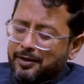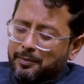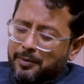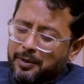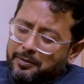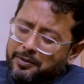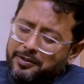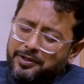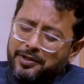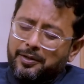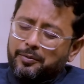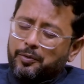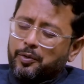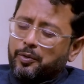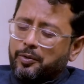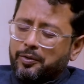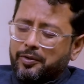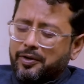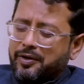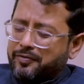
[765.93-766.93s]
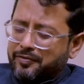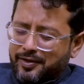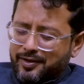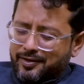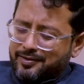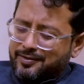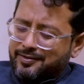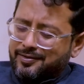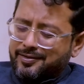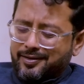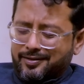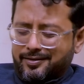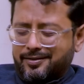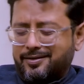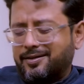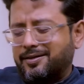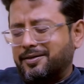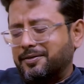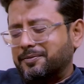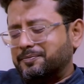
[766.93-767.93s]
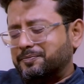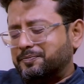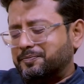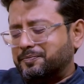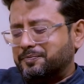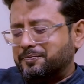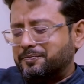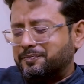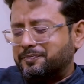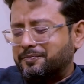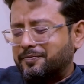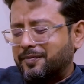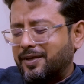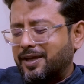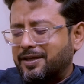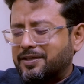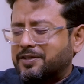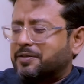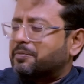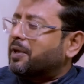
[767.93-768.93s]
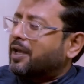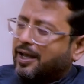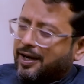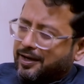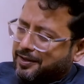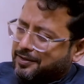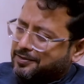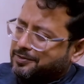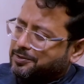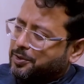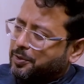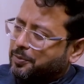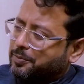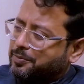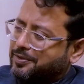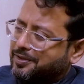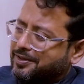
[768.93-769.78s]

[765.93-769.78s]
publishing a monograph is just it's a mechanical job.